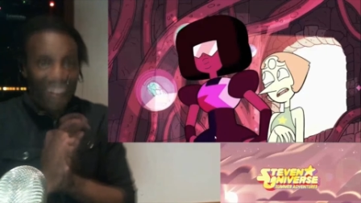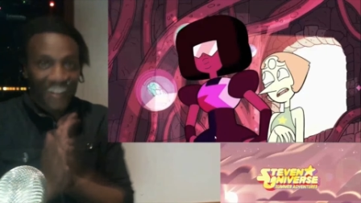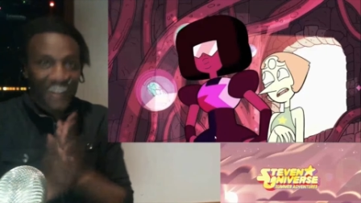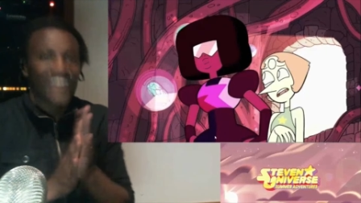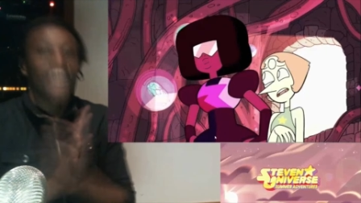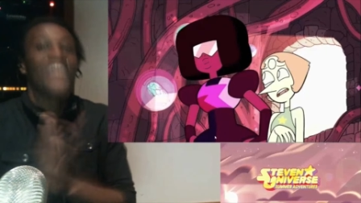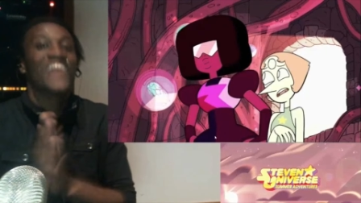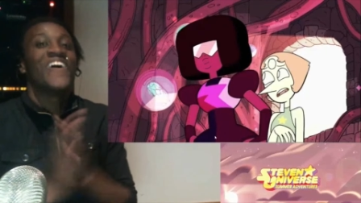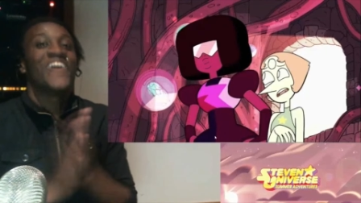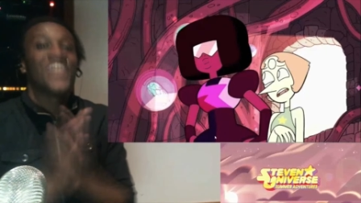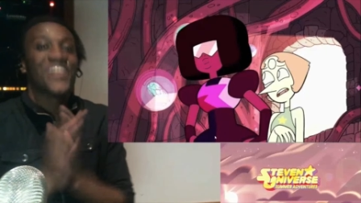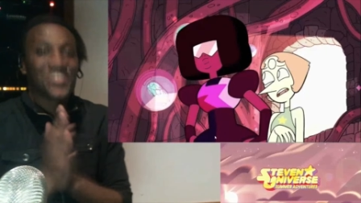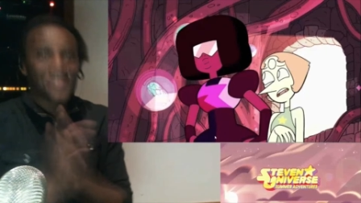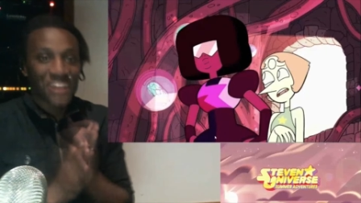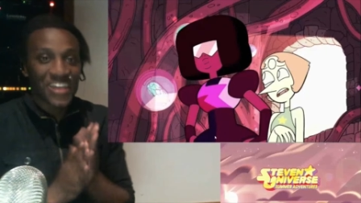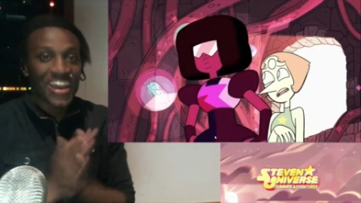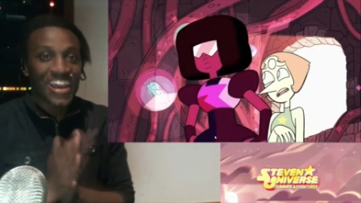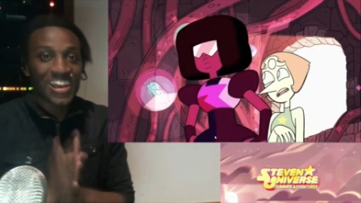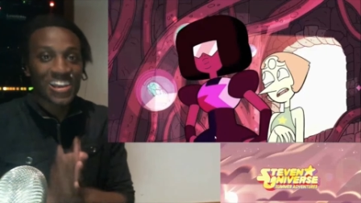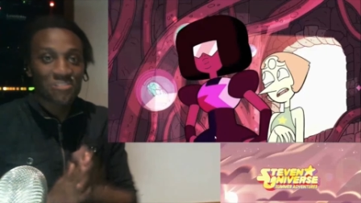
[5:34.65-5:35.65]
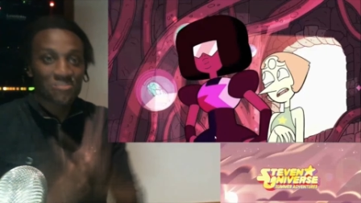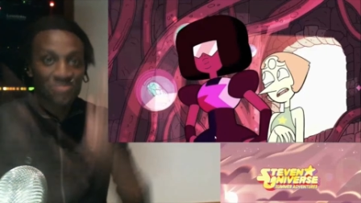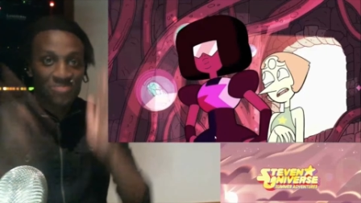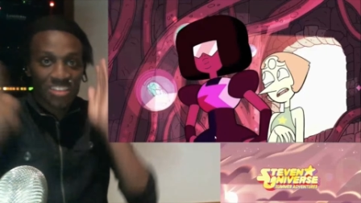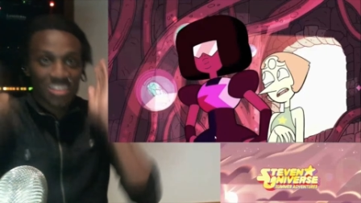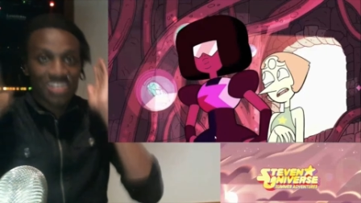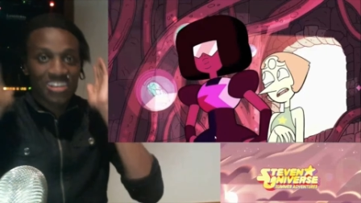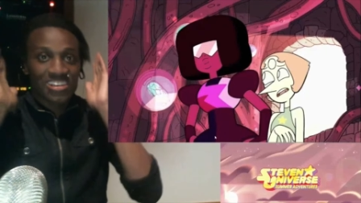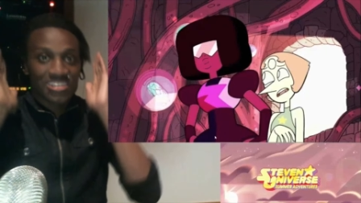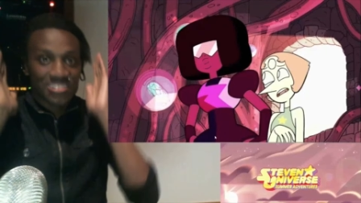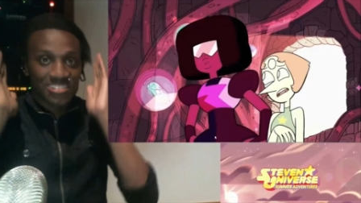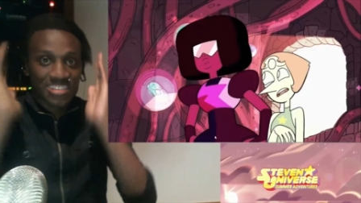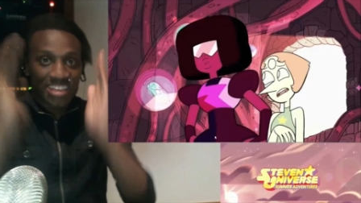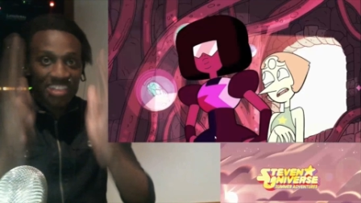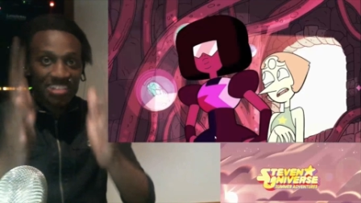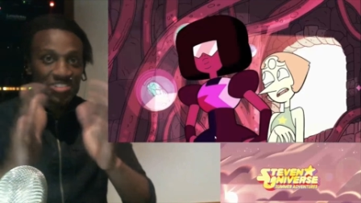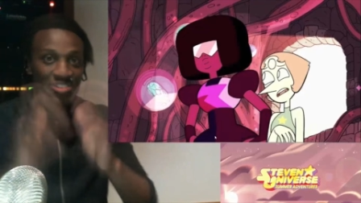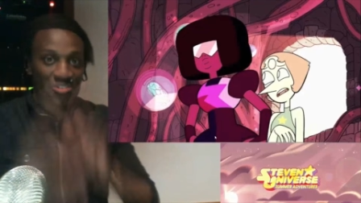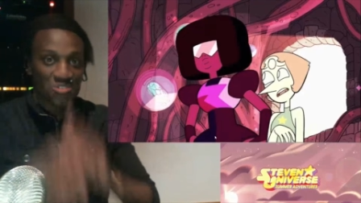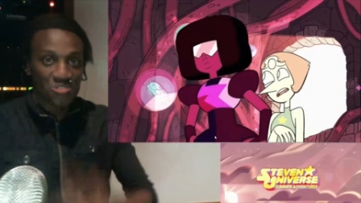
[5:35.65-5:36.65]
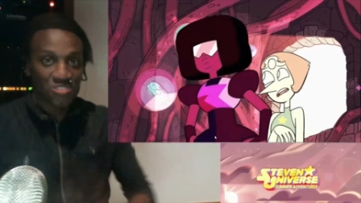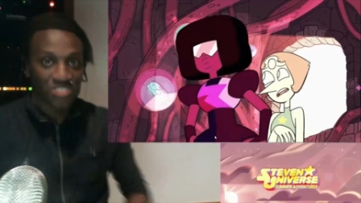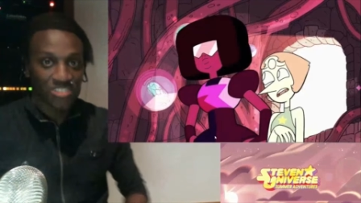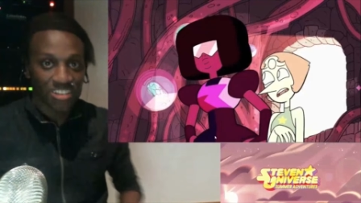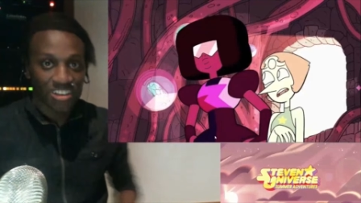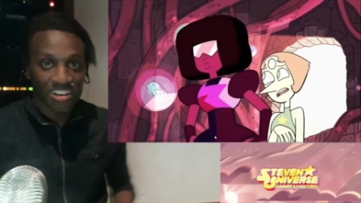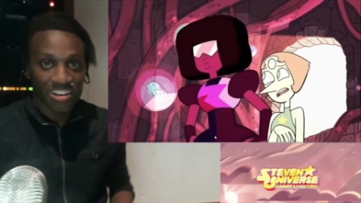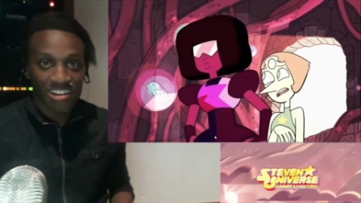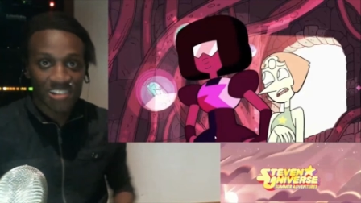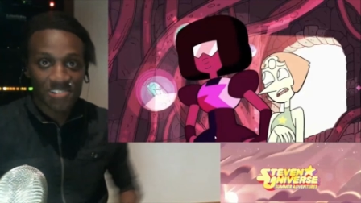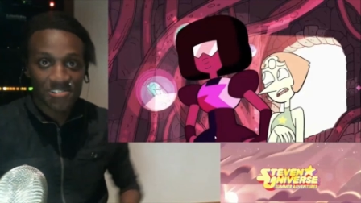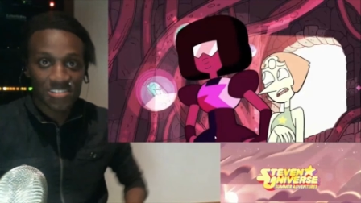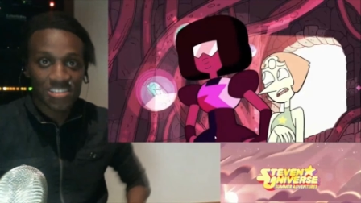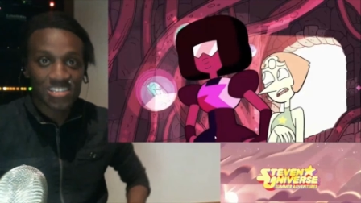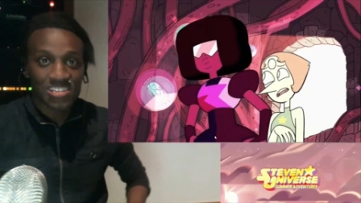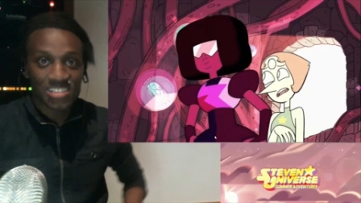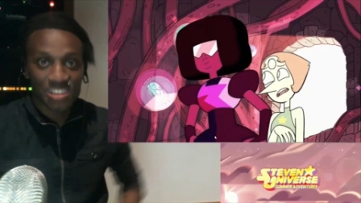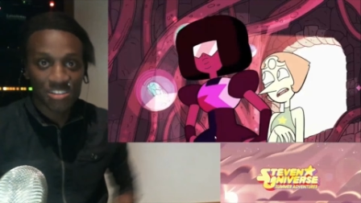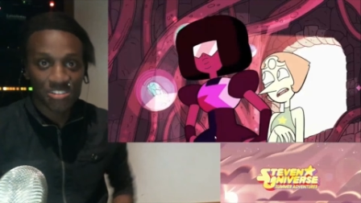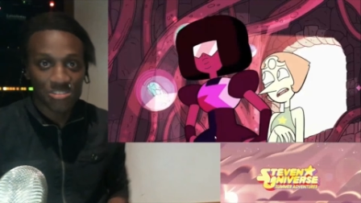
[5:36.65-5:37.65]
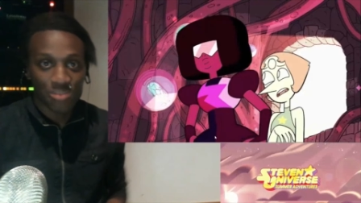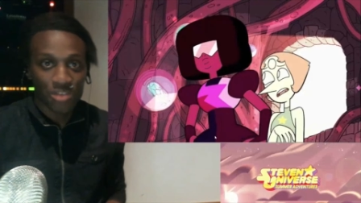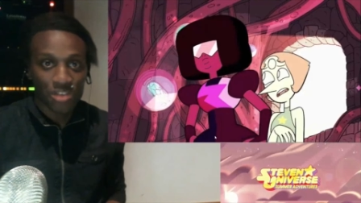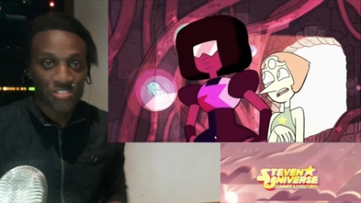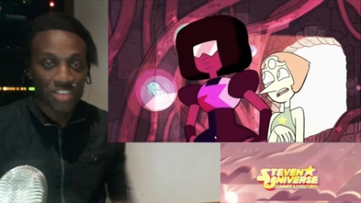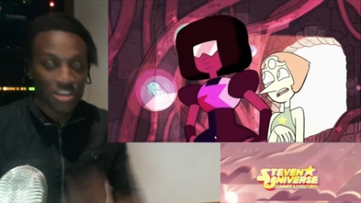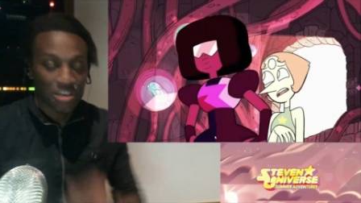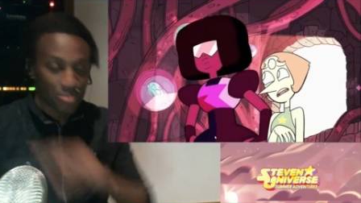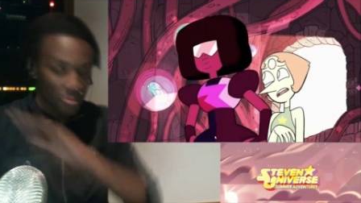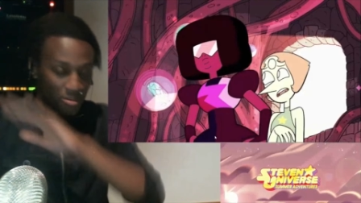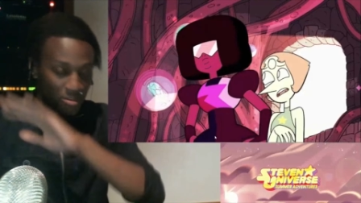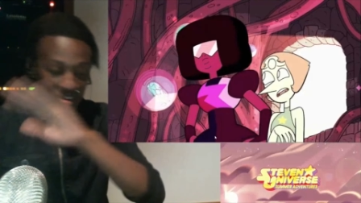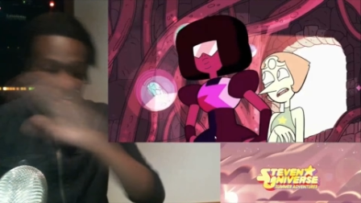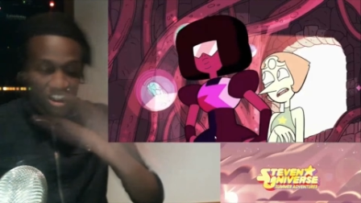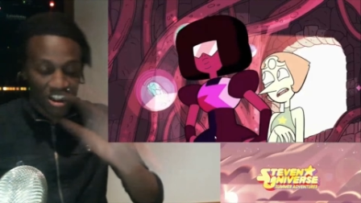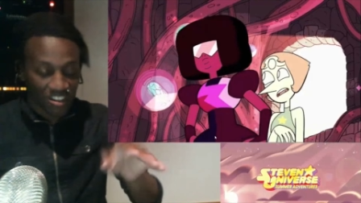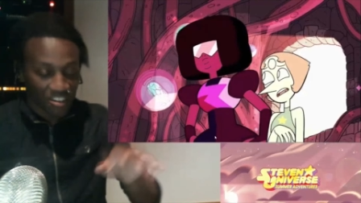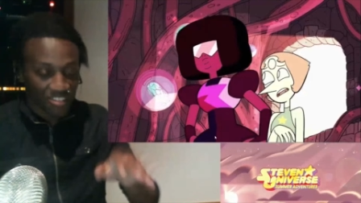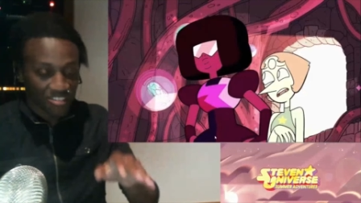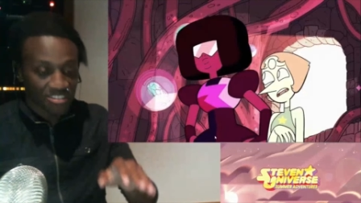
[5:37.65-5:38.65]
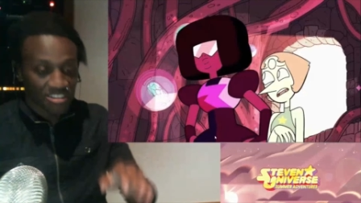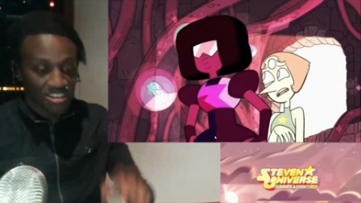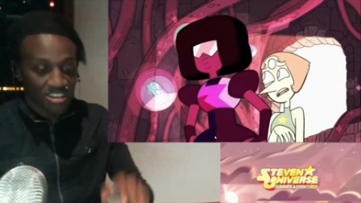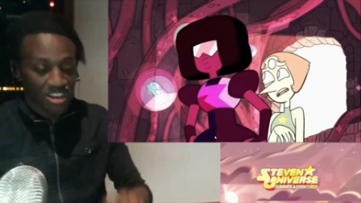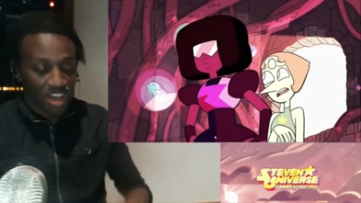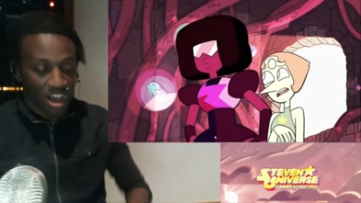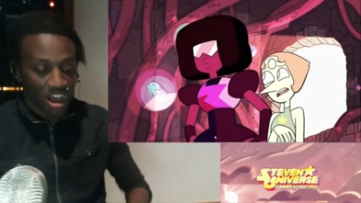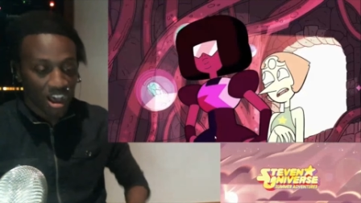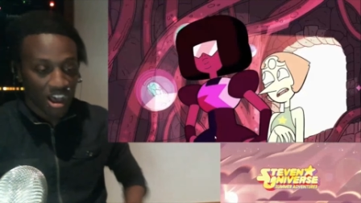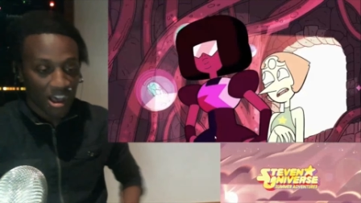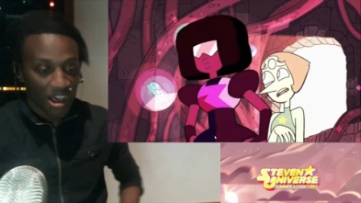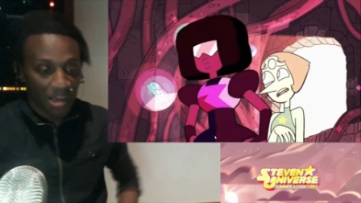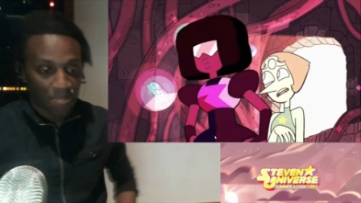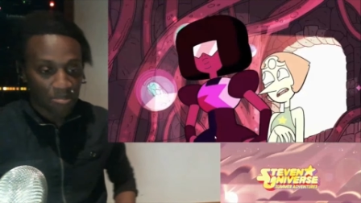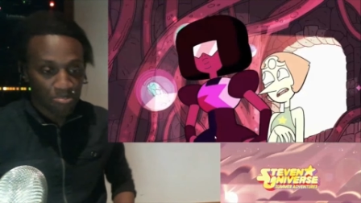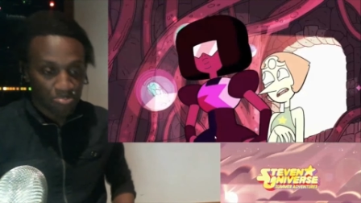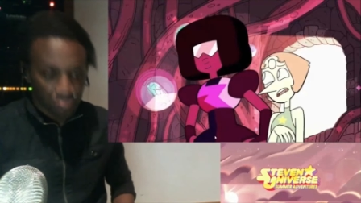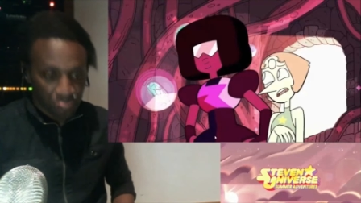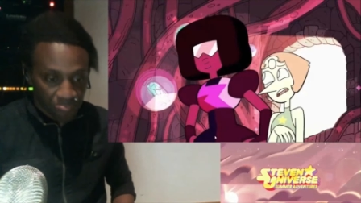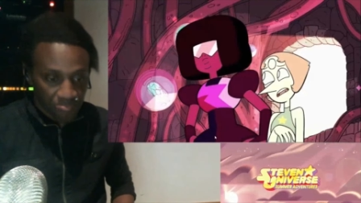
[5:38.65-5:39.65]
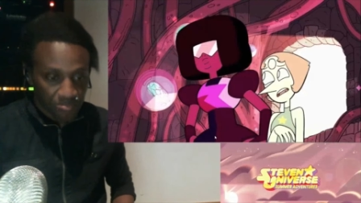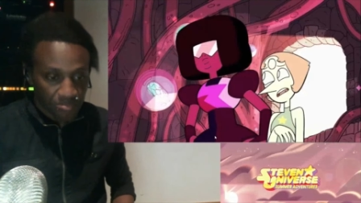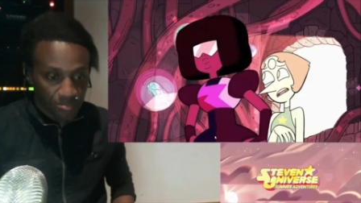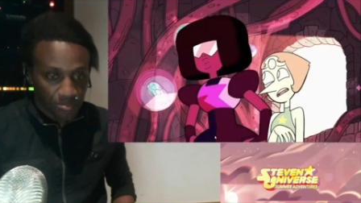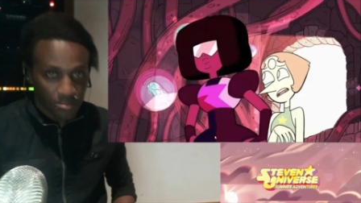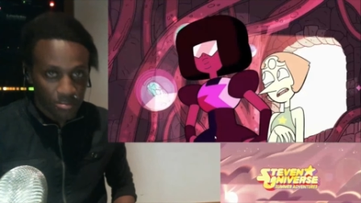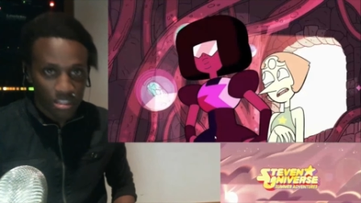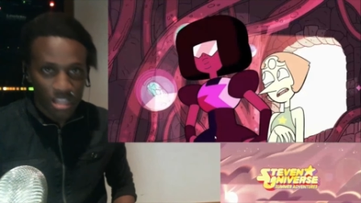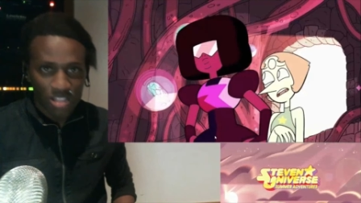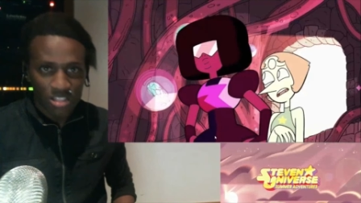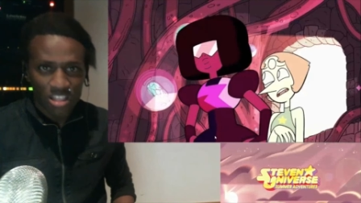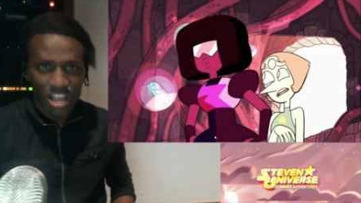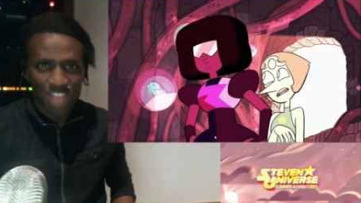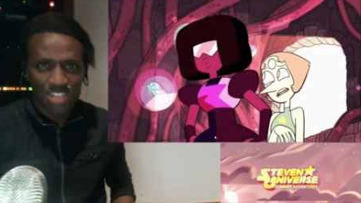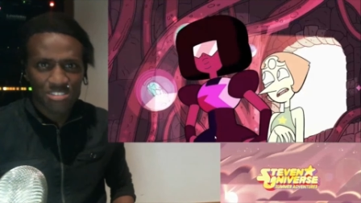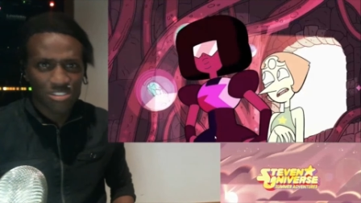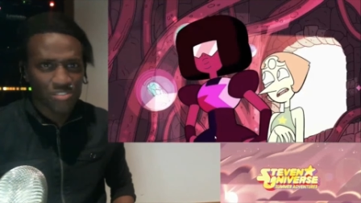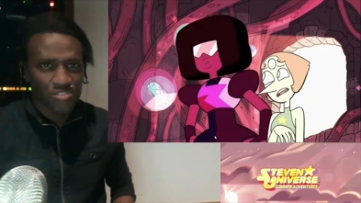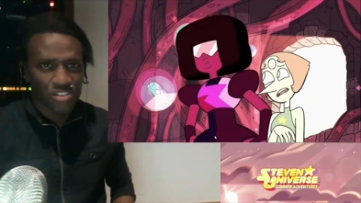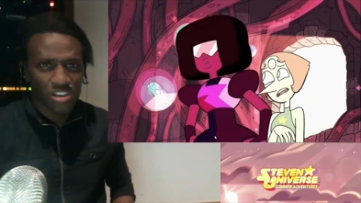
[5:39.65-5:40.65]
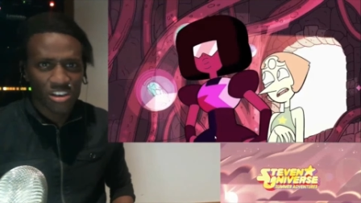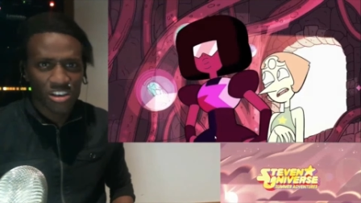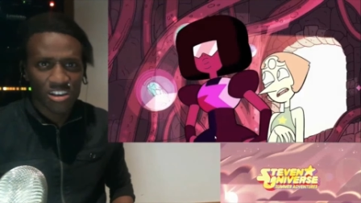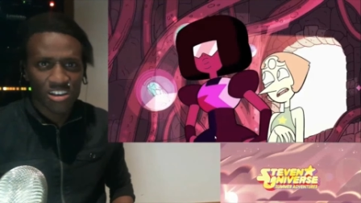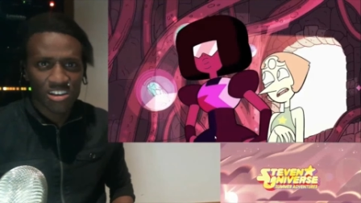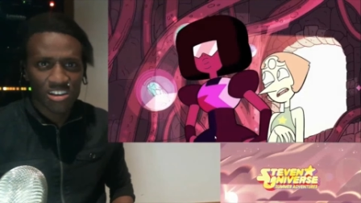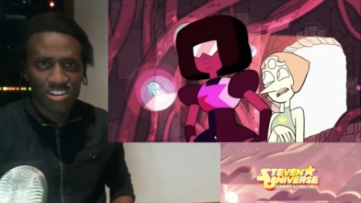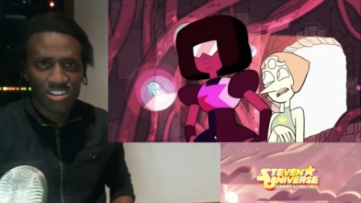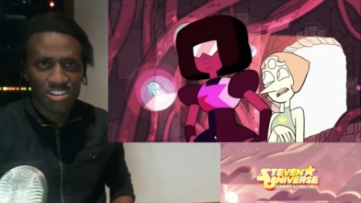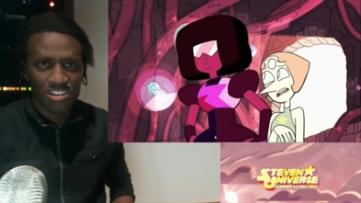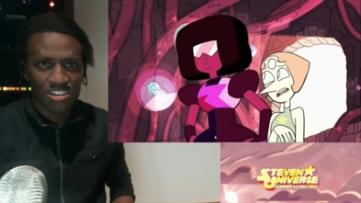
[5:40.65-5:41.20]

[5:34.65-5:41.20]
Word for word: Oh, man. Stay tuned for uh, details about that. But regardless, um, lots of... Uh,